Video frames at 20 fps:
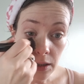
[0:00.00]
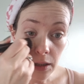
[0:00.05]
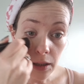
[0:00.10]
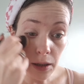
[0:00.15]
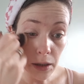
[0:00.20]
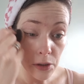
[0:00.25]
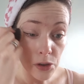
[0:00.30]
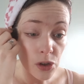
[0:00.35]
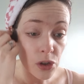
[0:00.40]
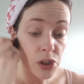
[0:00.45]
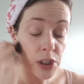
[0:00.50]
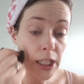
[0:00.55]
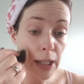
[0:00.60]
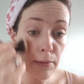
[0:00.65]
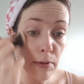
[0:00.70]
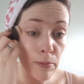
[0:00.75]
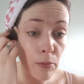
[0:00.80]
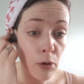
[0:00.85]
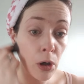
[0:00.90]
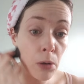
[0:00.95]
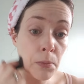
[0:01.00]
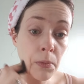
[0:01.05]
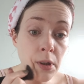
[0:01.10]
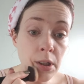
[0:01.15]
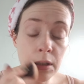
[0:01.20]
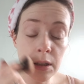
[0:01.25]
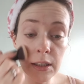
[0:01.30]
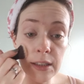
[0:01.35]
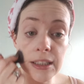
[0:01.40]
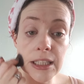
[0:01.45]
I could just hear my mum
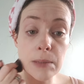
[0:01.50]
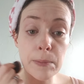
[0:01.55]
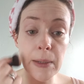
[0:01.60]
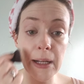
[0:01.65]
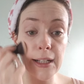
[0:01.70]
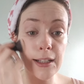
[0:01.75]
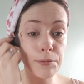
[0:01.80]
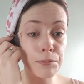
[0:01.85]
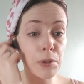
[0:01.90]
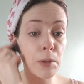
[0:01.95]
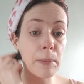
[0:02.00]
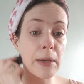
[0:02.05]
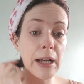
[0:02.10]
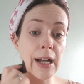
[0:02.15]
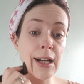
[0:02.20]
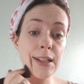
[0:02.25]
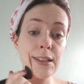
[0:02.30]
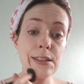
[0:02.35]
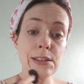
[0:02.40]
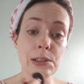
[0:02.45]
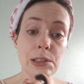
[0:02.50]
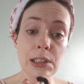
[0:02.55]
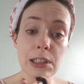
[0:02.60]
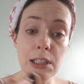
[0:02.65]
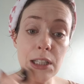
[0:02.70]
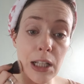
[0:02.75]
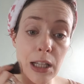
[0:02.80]
in the back of my mind go,